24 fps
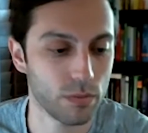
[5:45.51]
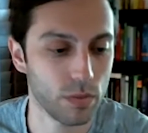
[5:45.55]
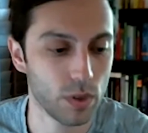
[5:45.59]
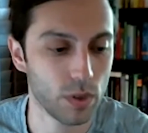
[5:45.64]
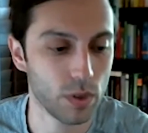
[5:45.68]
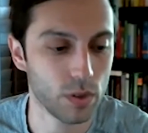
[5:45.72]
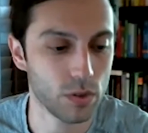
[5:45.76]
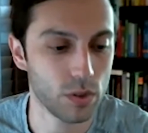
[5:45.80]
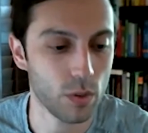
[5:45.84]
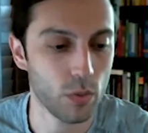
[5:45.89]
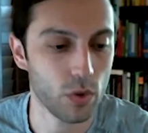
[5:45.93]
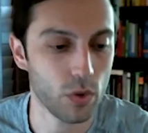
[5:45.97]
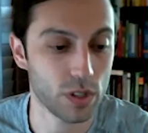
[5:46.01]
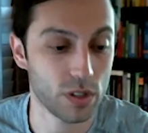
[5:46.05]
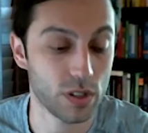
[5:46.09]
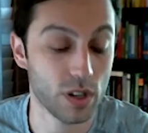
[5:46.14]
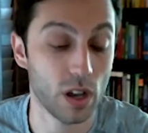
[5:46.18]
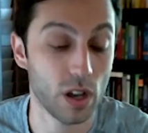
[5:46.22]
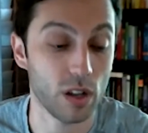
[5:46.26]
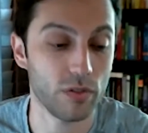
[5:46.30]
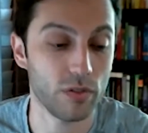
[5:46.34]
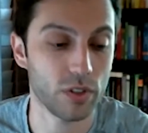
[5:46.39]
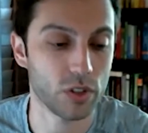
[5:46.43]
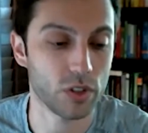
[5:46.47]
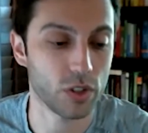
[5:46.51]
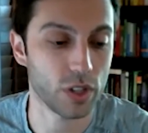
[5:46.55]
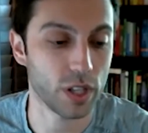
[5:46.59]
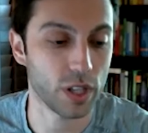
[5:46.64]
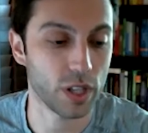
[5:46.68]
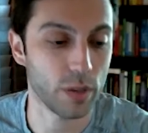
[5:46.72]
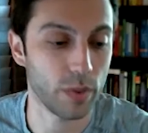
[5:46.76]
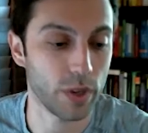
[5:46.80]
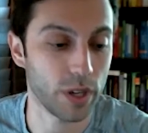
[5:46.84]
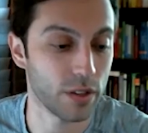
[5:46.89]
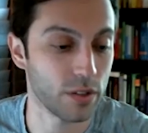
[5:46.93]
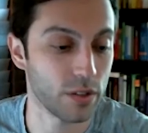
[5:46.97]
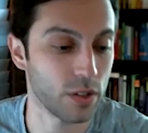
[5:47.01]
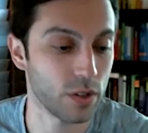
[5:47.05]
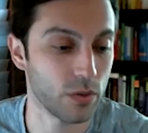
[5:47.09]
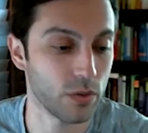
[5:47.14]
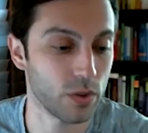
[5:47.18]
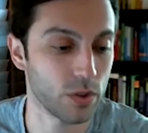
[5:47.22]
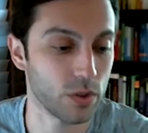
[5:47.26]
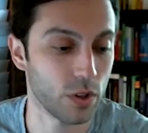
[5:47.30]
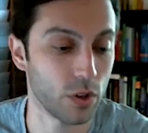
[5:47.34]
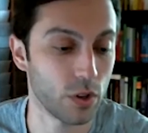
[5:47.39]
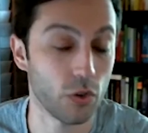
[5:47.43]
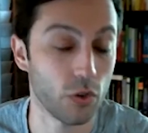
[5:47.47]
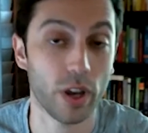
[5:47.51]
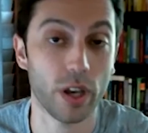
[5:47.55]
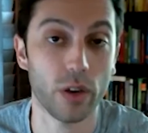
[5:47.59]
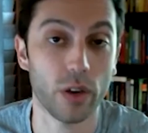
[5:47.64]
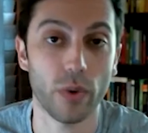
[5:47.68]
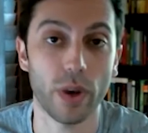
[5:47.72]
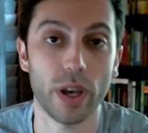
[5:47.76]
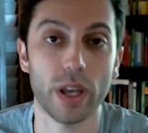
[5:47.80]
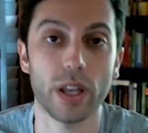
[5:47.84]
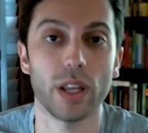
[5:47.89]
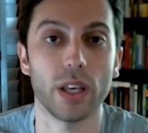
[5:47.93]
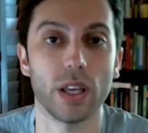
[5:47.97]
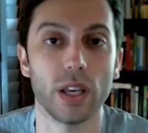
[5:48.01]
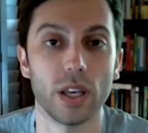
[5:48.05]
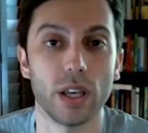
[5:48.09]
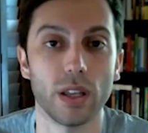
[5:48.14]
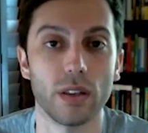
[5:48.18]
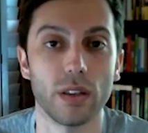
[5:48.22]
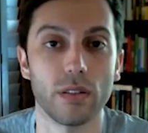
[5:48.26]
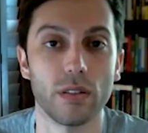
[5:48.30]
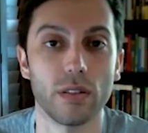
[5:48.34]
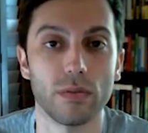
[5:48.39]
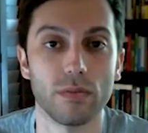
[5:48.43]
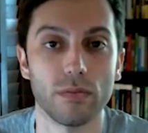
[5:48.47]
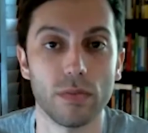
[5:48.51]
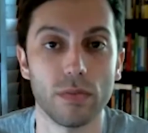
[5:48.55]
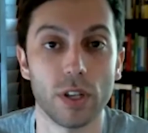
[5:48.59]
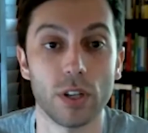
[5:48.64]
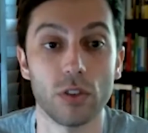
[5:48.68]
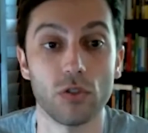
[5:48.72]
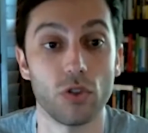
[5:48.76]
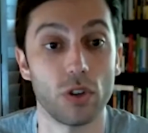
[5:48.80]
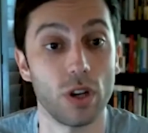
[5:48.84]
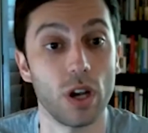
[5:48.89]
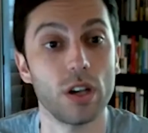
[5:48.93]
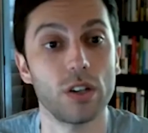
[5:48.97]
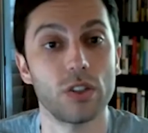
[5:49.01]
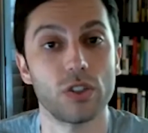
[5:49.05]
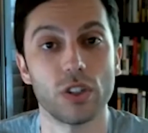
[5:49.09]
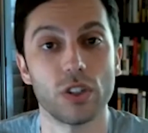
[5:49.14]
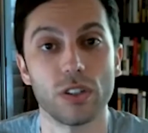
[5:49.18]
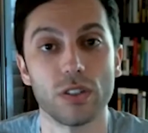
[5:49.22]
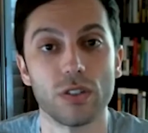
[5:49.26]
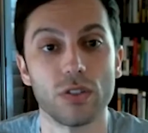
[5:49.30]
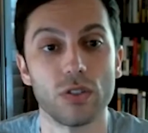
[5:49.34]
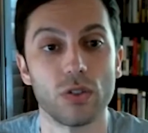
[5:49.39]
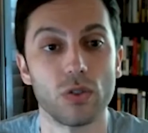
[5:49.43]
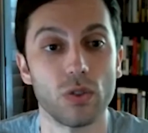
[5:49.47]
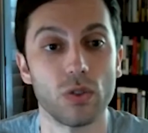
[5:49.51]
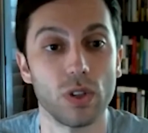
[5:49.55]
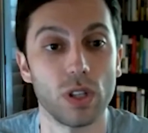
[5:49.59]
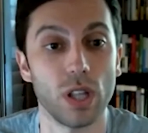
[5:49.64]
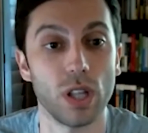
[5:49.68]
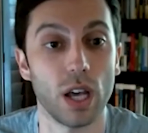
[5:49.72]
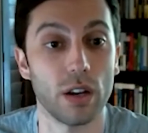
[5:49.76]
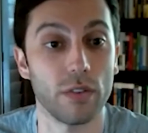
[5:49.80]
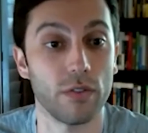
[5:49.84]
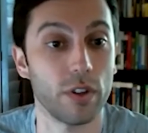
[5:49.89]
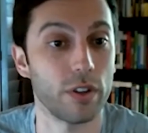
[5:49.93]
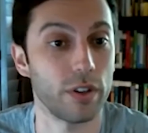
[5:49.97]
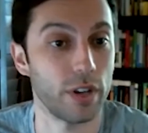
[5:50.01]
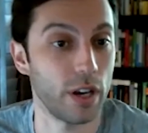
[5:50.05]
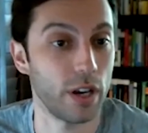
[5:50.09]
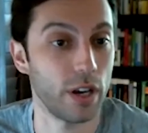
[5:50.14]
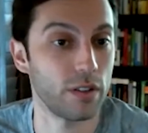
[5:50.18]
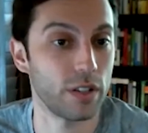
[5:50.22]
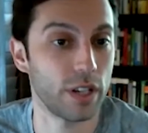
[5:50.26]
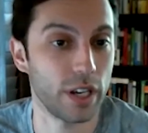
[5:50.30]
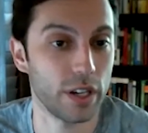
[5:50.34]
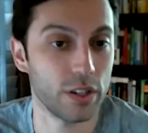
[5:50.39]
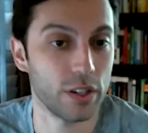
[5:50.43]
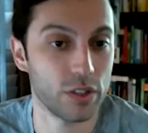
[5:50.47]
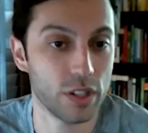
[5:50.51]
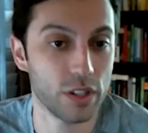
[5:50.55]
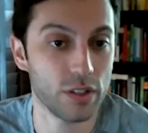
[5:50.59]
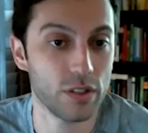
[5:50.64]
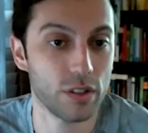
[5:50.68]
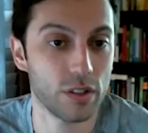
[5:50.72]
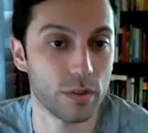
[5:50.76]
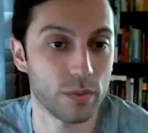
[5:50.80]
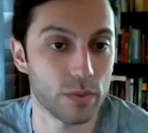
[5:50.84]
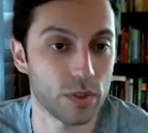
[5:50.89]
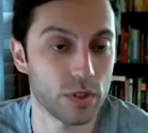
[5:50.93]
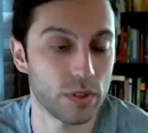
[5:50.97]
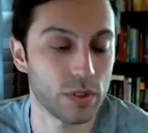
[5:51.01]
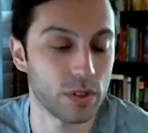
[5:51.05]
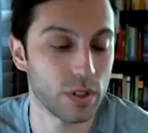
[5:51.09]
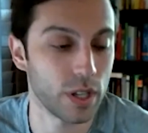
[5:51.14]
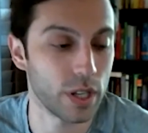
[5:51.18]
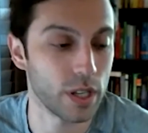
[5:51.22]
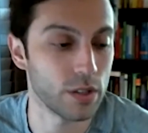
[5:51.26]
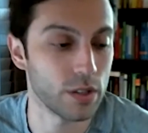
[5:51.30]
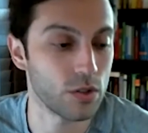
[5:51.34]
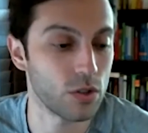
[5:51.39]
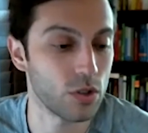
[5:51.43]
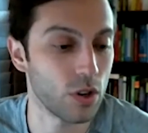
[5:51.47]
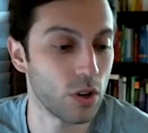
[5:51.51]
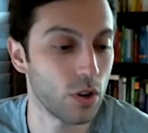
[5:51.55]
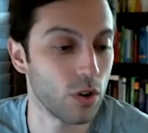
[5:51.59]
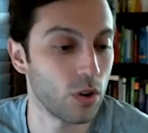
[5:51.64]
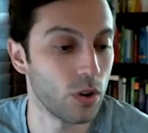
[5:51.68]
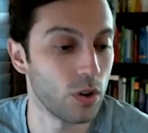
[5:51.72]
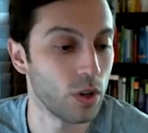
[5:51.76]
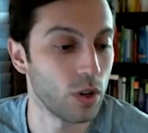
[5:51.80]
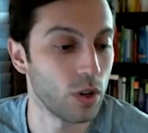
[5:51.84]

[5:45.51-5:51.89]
somewhat selfishly because it was a great way to get introductions to a lot of other healthcare systems. And so,